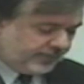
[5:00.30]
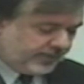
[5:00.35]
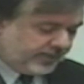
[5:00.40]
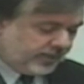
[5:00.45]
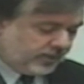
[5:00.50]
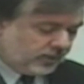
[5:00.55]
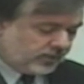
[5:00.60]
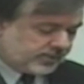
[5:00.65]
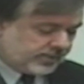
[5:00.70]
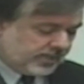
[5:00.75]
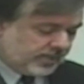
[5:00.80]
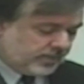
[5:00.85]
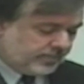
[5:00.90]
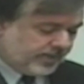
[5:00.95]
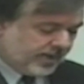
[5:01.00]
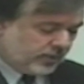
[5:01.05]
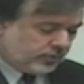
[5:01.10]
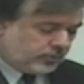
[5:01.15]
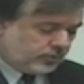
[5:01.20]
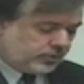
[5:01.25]
years and
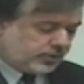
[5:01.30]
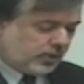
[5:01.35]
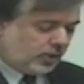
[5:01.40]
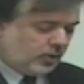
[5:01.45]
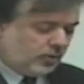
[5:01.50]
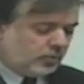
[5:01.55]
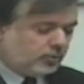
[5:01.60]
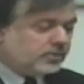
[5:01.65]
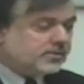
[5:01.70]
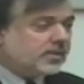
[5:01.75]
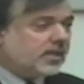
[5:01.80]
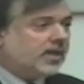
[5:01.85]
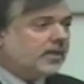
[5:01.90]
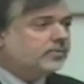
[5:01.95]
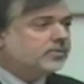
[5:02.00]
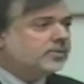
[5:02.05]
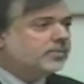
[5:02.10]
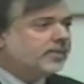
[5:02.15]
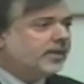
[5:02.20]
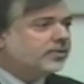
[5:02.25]
about whose odes I
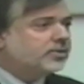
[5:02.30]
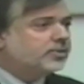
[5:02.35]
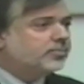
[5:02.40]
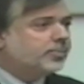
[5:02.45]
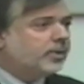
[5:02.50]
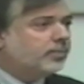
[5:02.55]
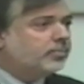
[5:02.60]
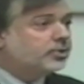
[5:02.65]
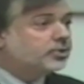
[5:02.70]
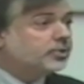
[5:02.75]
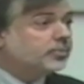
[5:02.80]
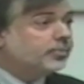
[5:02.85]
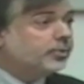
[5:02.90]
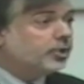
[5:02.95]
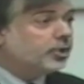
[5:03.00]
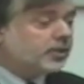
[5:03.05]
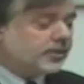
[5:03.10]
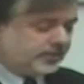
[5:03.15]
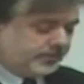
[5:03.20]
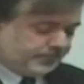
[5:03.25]
was about to publish a
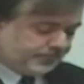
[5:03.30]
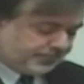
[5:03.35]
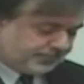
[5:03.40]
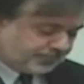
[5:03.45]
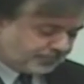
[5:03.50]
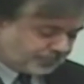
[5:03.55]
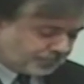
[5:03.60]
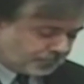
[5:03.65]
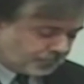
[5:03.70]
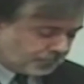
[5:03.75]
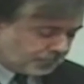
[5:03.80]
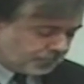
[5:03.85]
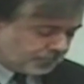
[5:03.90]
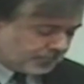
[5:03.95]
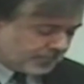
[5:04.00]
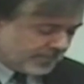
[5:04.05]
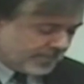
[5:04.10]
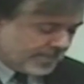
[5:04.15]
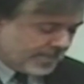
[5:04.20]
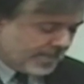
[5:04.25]
book.
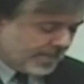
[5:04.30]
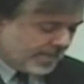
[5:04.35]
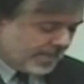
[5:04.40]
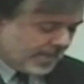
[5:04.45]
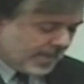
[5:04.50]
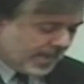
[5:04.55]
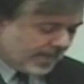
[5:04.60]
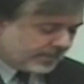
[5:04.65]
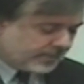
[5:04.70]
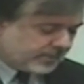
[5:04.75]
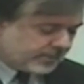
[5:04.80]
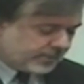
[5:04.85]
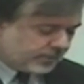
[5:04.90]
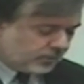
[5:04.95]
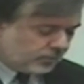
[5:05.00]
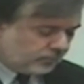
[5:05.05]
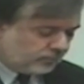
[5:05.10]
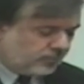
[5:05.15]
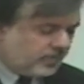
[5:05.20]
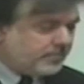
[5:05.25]
I
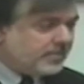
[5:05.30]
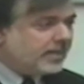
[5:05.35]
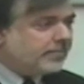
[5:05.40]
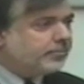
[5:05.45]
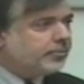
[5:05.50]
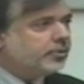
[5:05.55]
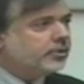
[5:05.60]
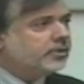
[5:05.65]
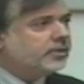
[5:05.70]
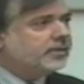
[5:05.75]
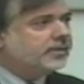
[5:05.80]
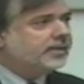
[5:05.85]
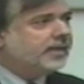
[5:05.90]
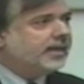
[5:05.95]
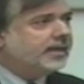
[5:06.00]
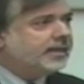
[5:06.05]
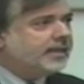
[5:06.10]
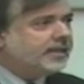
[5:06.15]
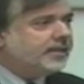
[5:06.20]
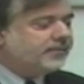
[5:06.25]
still remember
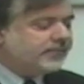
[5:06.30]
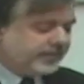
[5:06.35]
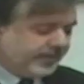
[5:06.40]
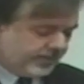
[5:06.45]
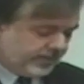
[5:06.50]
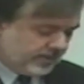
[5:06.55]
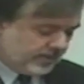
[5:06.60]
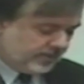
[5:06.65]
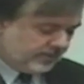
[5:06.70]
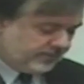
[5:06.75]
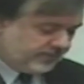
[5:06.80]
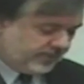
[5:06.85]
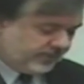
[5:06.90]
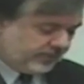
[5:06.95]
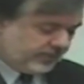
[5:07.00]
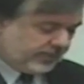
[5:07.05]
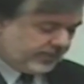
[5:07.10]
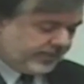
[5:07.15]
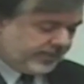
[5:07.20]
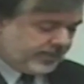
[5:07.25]
that evening
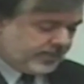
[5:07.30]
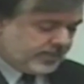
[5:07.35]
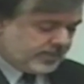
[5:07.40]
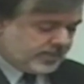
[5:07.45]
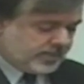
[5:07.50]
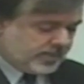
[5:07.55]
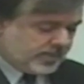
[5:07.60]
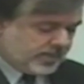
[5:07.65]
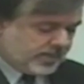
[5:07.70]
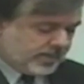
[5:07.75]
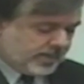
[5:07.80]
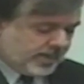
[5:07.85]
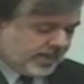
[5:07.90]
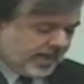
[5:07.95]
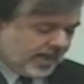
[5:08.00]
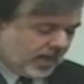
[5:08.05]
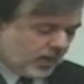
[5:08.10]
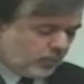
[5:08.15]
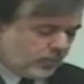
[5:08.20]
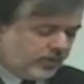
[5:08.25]
vividly,
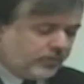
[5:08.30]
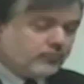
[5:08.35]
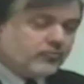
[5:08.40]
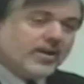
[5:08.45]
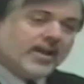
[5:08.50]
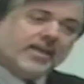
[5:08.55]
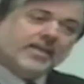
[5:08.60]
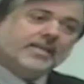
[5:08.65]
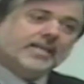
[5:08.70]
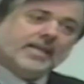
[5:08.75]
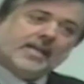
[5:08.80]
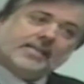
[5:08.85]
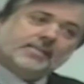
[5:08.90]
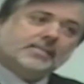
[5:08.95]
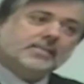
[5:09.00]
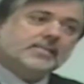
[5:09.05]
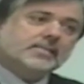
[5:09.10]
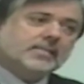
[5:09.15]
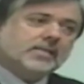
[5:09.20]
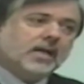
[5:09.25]
how we read and
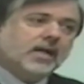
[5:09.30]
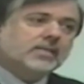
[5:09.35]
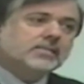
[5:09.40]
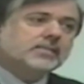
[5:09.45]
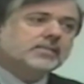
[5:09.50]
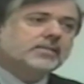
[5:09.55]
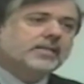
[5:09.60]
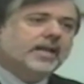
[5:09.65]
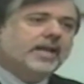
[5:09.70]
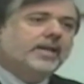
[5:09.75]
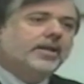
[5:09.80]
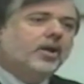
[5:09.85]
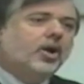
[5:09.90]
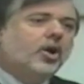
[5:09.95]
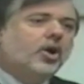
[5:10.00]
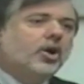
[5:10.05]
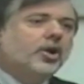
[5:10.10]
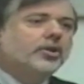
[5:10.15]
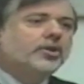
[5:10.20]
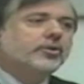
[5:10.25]
discussed and
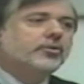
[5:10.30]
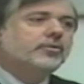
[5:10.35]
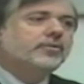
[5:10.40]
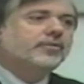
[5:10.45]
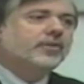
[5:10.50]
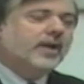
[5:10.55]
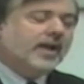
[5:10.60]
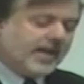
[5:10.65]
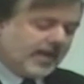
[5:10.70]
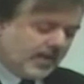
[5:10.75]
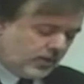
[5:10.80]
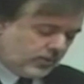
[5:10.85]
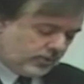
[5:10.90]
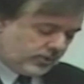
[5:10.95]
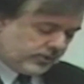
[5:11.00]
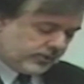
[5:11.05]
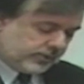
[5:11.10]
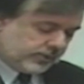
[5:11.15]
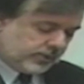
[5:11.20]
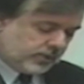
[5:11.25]
argued for
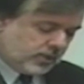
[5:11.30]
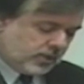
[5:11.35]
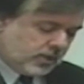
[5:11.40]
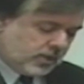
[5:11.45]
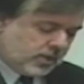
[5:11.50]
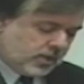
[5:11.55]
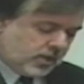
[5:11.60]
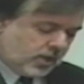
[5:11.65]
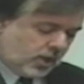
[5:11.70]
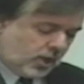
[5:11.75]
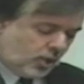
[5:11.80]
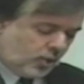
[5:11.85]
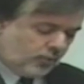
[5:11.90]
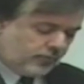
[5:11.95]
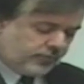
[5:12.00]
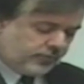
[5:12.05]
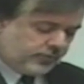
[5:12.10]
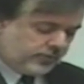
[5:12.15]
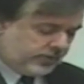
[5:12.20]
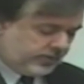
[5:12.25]
hours
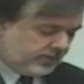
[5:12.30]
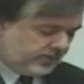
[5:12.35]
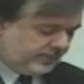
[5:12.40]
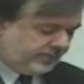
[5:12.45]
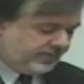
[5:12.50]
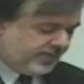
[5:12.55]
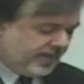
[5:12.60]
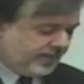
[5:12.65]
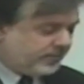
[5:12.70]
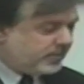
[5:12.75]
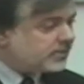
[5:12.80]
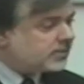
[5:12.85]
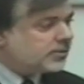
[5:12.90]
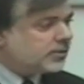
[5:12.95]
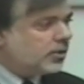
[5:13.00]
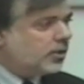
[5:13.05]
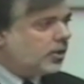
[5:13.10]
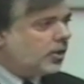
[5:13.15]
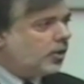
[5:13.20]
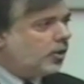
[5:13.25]
over the
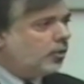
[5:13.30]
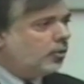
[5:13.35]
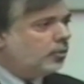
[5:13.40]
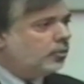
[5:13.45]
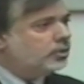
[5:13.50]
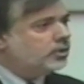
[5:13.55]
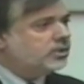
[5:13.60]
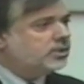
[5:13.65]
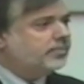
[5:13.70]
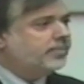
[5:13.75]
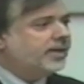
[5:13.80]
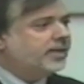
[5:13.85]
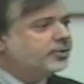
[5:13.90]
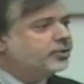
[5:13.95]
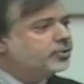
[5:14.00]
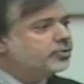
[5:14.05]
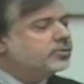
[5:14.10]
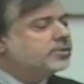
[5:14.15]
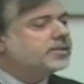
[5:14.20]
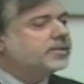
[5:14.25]
famous ode to
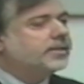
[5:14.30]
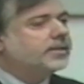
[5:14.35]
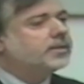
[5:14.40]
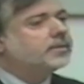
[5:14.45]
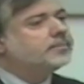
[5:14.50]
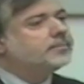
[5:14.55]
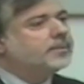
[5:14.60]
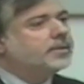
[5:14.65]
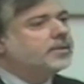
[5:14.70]
Banduzia,